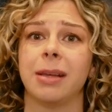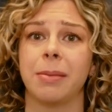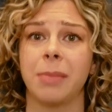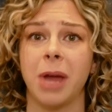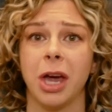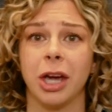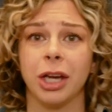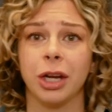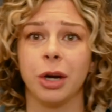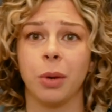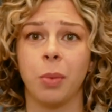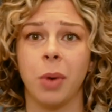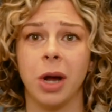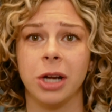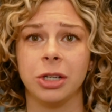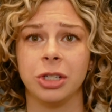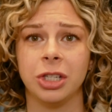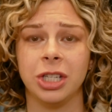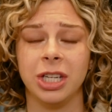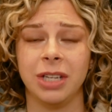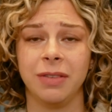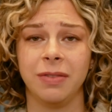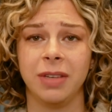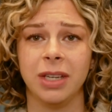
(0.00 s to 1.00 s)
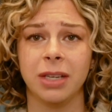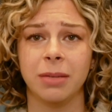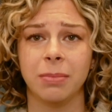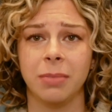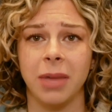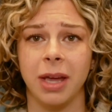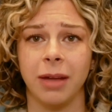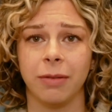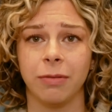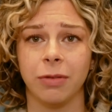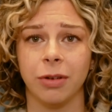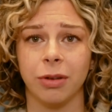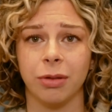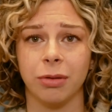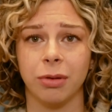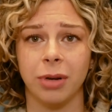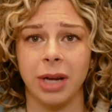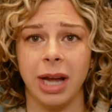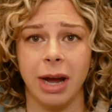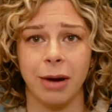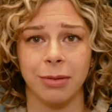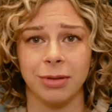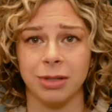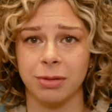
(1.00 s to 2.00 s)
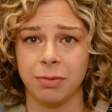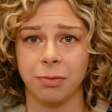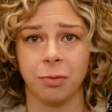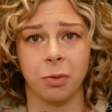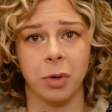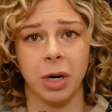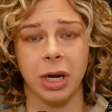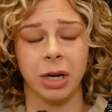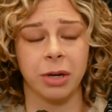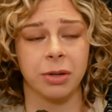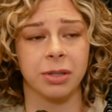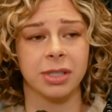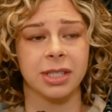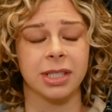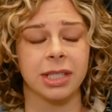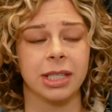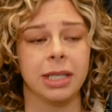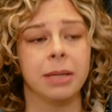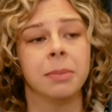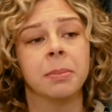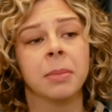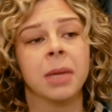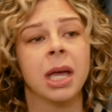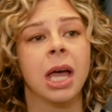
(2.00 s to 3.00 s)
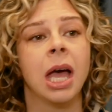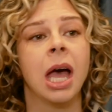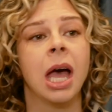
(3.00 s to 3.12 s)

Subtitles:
I'm not going to watch TV in bed for 3 hours before I go to sleep.